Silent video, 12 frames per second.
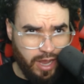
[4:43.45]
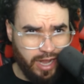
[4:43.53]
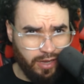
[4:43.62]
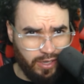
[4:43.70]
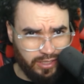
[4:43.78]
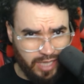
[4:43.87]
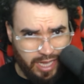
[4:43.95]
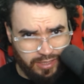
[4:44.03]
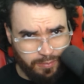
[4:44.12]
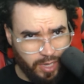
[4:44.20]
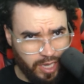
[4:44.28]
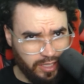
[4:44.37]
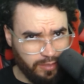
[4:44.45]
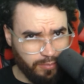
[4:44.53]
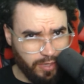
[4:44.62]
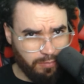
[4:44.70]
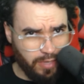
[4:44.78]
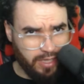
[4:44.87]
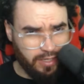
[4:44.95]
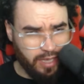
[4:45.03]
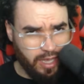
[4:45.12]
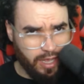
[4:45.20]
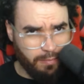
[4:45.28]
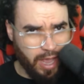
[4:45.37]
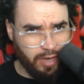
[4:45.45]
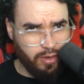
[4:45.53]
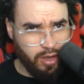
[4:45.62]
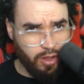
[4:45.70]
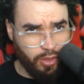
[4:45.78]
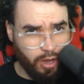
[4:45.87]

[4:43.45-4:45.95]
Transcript: Anyways, that's a bit, bit, bit uh, background on the